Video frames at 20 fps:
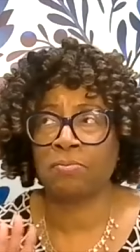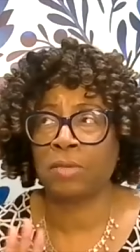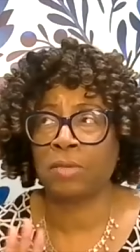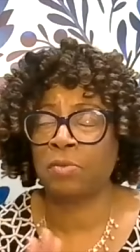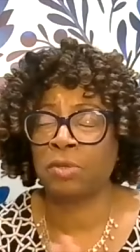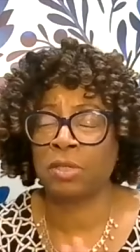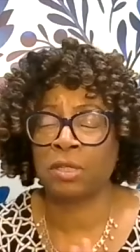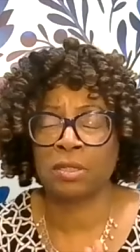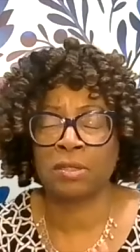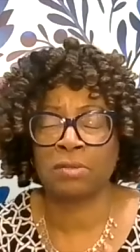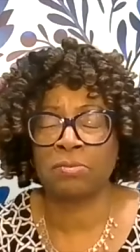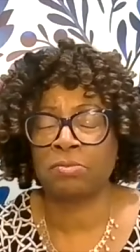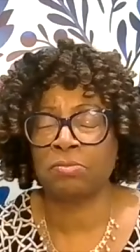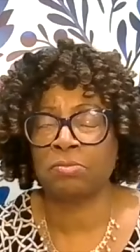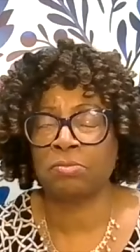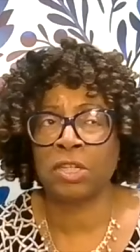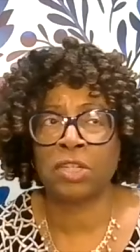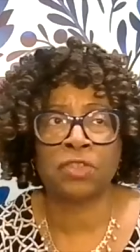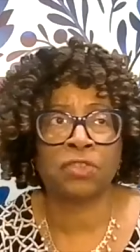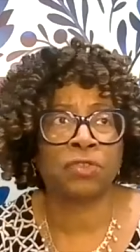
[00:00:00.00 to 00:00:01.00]
he was a
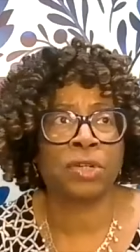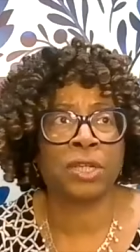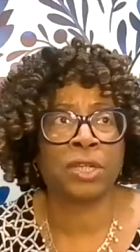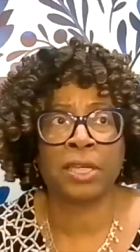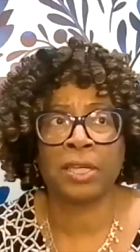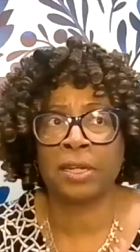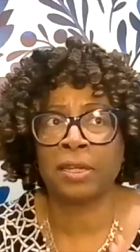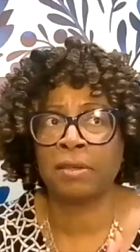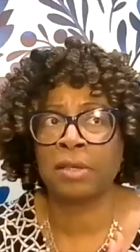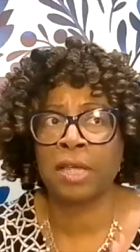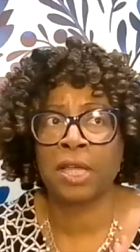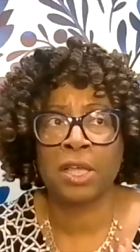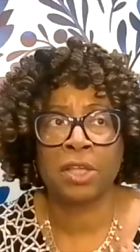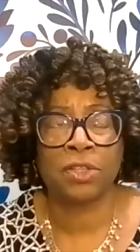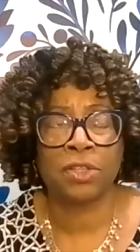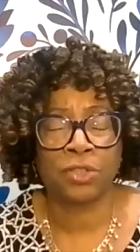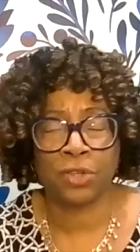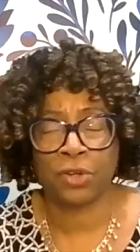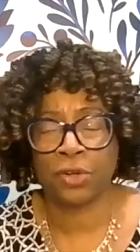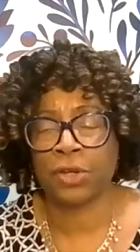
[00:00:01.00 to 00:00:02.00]
district and a
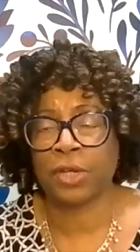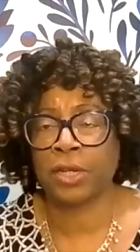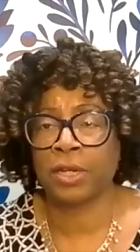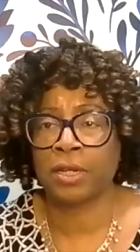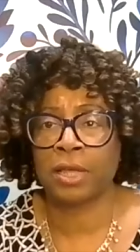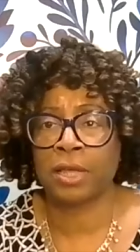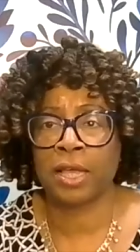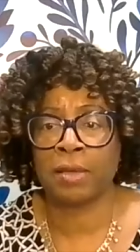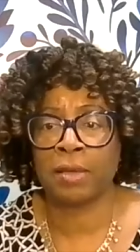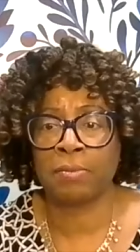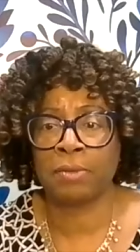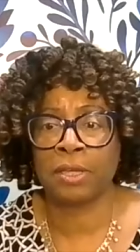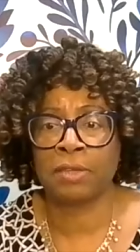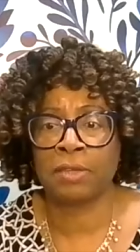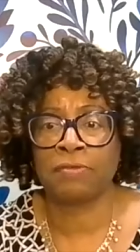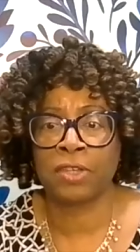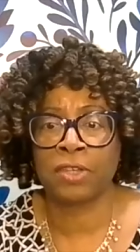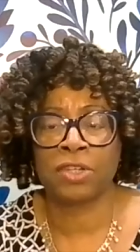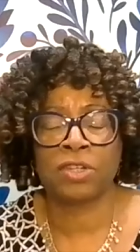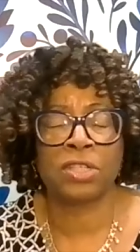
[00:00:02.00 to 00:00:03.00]
circuit um,
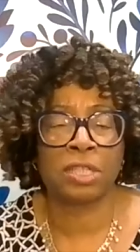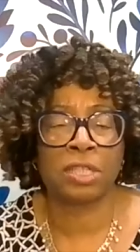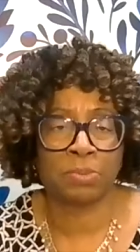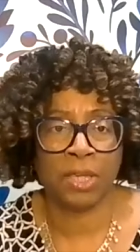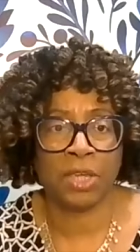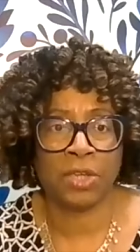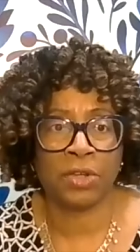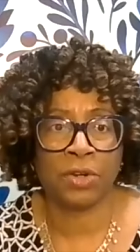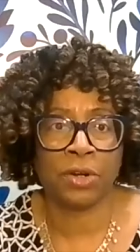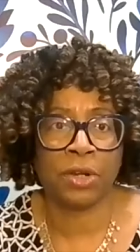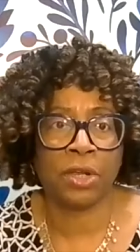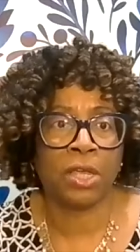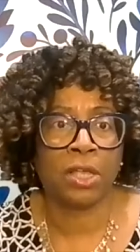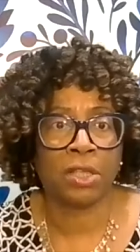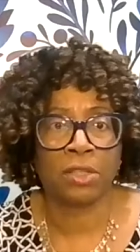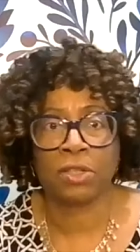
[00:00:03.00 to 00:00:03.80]
convention speaker.